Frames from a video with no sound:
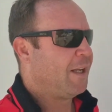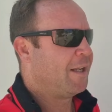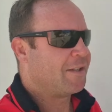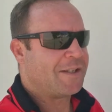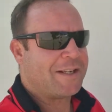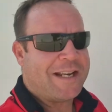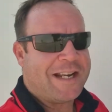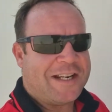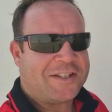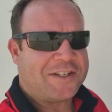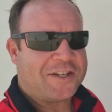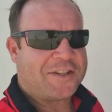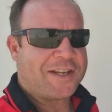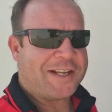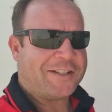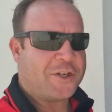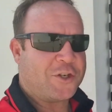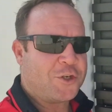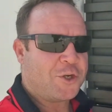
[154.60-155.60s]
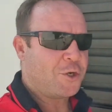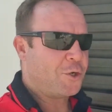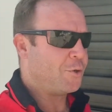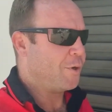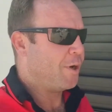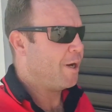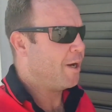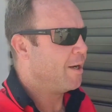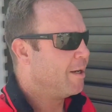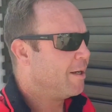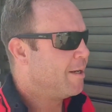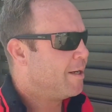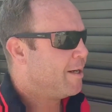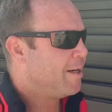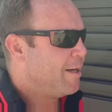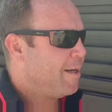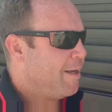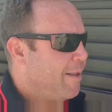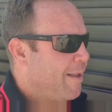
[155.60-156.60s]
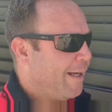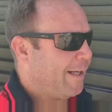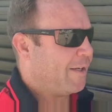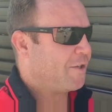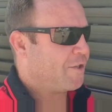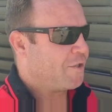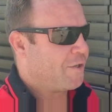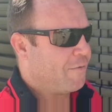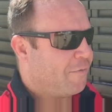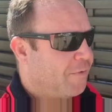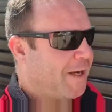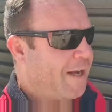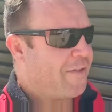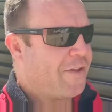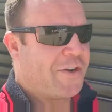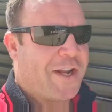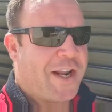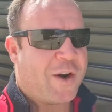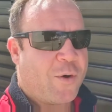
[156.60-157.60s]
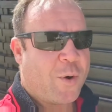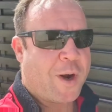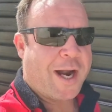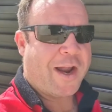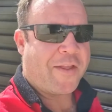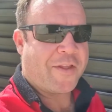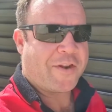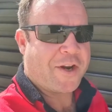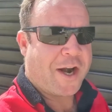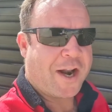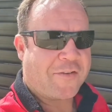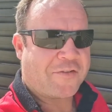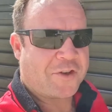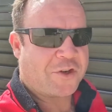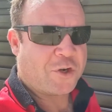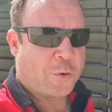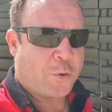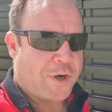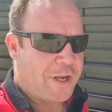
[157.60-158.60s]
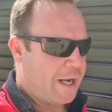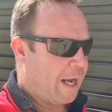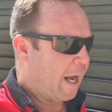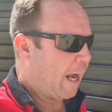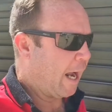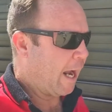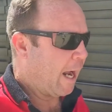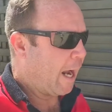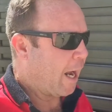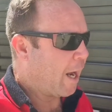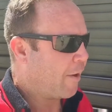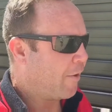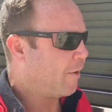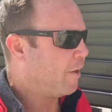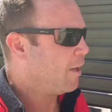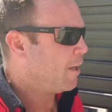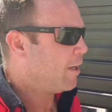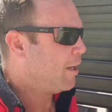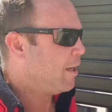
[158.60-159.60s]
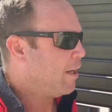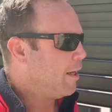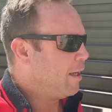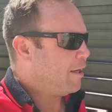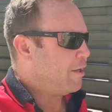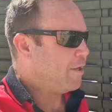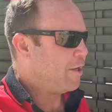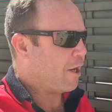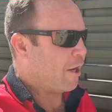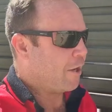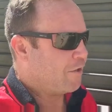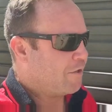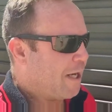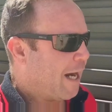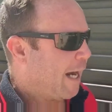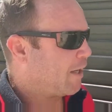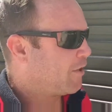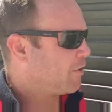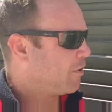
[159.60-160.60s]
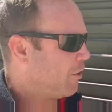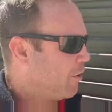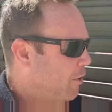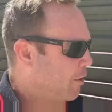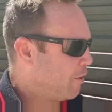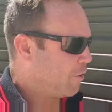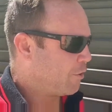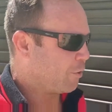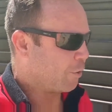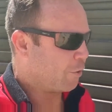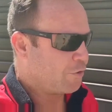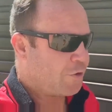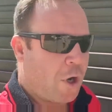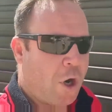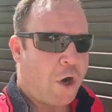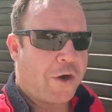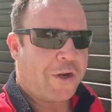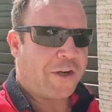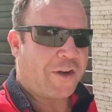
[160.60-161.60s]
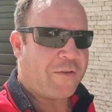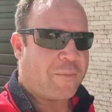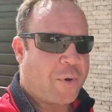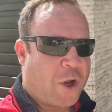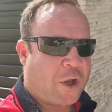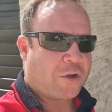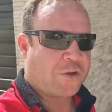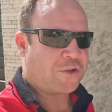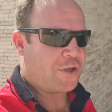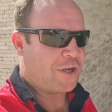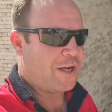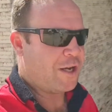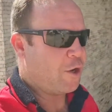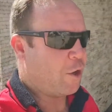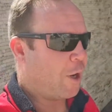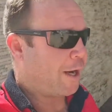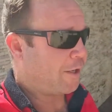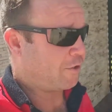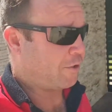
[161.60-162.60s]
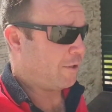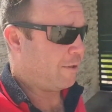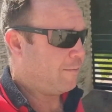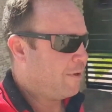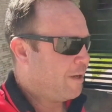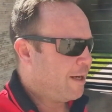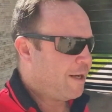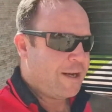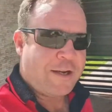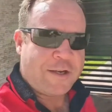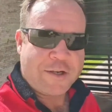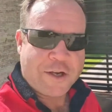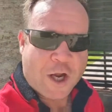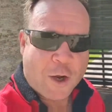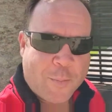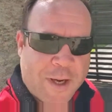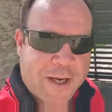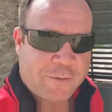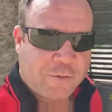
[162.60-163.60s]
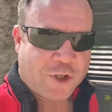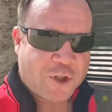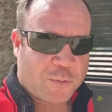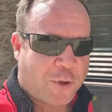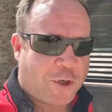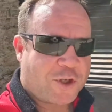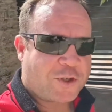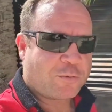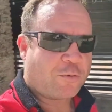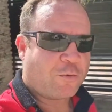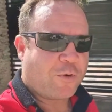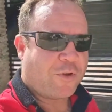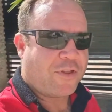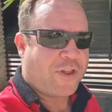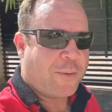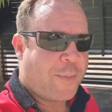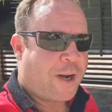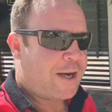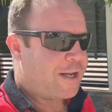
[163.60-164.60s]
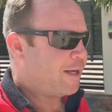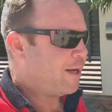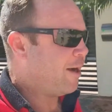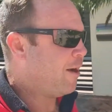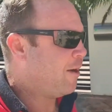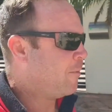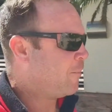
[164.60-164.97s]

It's an easy thing to do. They can just inflate the debt away and they don't have to do any hard, you know, taxes or tightening of policy or actually, you know, being responsible with their money.